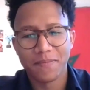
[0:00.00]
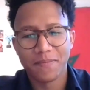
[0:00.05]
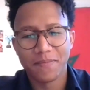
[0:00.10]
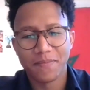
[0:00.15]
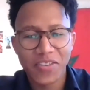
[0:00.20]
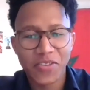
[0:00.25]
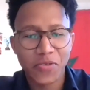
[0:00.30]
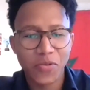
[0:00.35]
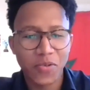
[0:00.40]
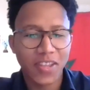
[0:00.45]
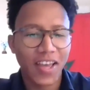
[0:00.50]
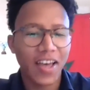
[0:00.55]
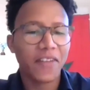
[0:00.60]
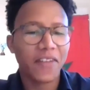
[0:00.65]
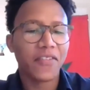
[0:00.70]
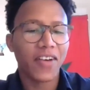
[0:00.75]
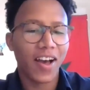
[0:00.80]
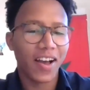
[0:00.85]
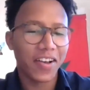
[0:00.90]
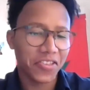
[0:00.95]
I should
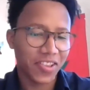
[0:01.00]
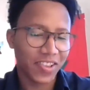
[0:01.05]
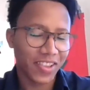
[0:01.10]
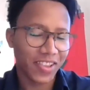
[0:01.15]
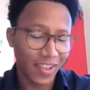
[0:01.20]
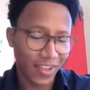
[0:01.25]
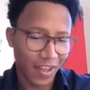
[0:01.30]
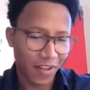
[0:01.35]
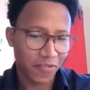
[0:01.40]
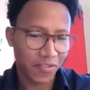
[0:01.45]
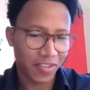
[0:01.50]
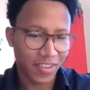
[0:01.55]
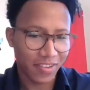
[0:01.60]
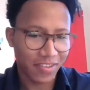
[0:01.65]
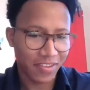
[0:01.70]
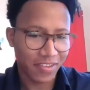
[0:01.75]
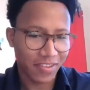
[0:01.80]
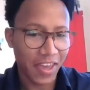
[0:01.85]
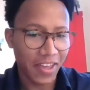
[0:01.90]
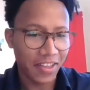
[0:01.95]
have actually left the
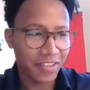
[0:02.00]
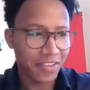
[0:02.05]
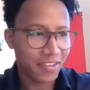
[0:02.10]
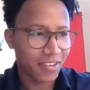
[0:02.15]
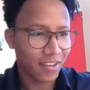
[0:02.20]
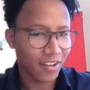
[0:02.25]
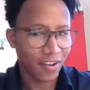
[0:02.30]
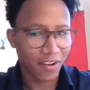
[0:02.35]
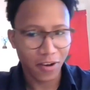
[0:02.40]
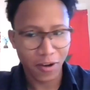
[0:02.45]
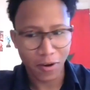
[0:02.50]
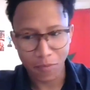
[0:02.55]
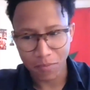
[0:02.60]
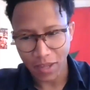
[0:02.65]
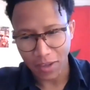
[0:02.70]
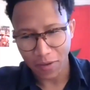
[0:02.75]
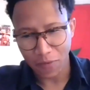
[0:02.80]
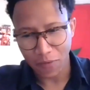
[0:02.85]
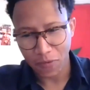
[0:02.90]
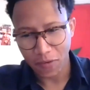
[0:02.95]
states
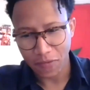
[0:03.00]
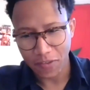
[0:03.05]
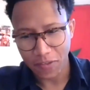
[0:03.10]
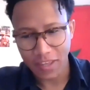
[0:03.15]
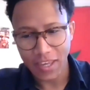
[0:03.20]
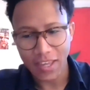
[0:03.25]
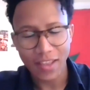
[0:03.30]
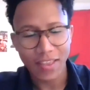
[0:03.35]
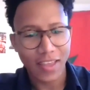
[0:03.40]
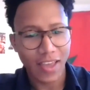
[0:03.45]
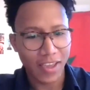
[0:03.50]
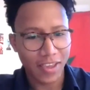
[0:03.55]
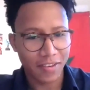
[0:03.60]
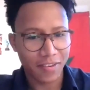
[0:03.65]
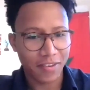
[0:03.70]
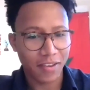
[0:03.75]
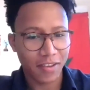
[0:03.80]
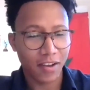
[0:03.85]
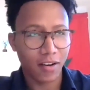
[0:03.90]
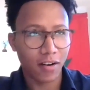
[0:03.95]
um, like 15
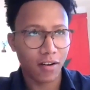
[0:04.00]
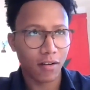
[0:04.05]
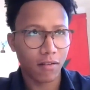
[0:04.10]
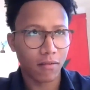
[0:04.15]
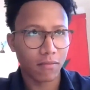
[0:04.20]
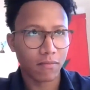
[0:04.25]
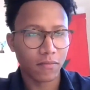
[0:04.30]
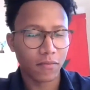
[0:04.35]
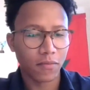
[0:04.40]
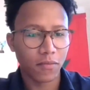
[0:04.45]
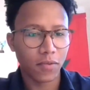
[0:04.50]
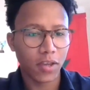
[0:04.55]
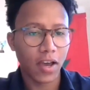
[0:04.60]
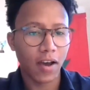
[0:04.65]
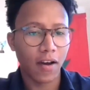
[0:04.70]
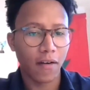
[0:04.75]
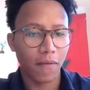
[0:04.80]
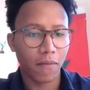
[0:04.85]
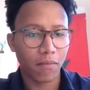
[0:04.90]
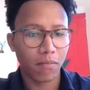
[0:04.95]
days. Uh,
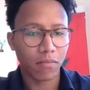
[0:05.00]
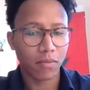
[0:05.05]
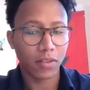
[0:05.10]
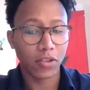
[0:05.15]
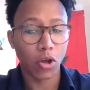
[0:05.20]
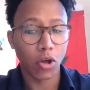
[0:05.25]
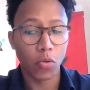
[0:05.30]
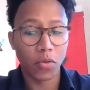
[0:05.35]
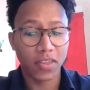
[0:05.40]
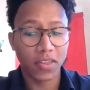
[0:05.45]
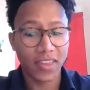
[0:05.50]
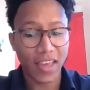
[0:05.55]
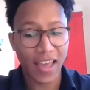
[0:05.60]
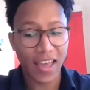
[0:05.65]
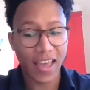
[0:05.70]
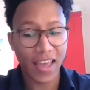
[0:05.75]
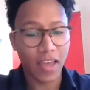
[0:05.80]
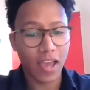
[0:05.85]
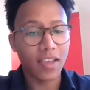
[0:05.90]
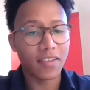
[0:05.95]
yeah, no,
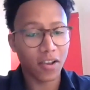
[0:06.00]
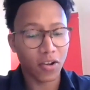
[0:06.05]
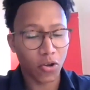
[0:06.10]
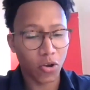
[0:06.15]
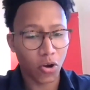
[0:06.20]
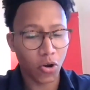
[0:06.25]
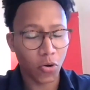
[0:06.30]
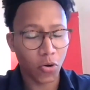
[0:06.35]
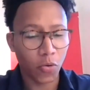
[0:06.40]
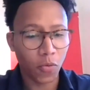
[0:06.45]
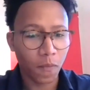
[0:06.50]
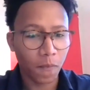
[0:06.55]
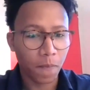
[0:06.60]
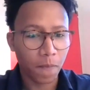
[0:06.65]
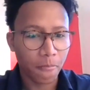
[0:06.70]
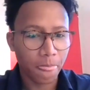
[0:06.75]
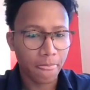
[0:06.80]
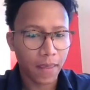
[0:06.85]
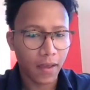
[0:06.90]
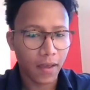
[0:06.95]
10 days ago,
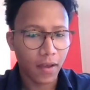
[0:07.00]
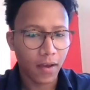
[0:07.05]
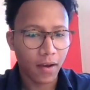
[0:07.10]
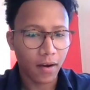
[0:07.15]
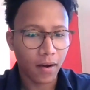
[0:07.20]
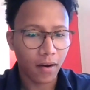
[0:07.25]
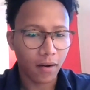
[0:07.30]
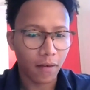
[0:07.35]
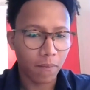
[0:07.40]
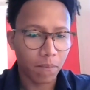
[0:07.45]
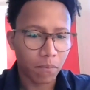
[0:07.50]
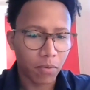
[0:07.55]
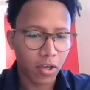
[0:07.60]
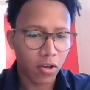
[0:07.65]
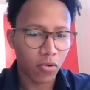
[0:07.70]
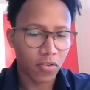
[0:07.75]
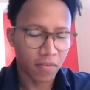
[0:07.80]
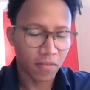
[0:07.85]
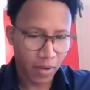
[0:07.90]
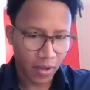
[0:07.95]
uh,
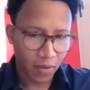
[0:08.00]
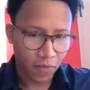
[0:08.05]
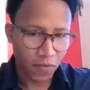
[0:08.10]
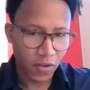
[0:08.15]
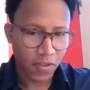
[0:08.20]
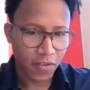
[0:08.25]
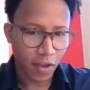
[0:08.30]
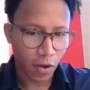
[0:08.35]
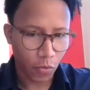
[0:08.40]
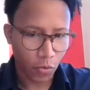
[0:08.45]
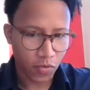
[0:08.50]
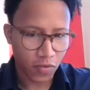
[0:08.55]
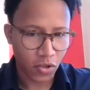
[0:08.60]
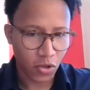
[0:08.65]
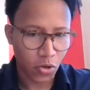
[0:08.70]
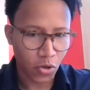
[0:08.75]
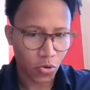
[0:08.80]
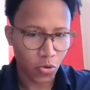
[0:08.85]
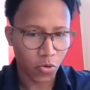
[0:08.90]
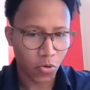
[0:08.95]
because my visa was
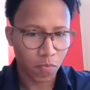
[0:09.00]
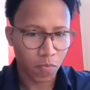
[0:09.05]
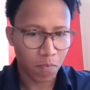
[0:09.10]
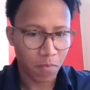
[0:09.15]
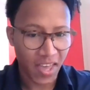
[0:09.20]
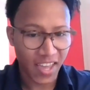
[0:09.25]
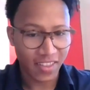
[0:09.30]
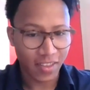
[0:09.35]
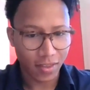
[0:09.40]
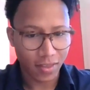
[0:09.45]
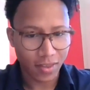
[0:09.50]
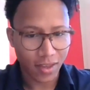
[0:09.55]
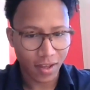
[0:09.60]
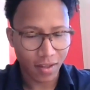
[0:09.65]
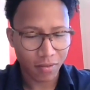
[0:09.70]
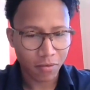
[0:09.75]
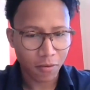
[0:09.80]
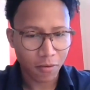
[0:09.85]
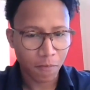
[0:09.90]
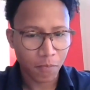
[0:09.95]
due May the
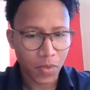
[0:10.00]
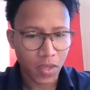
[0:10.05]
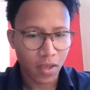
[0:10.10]
10th,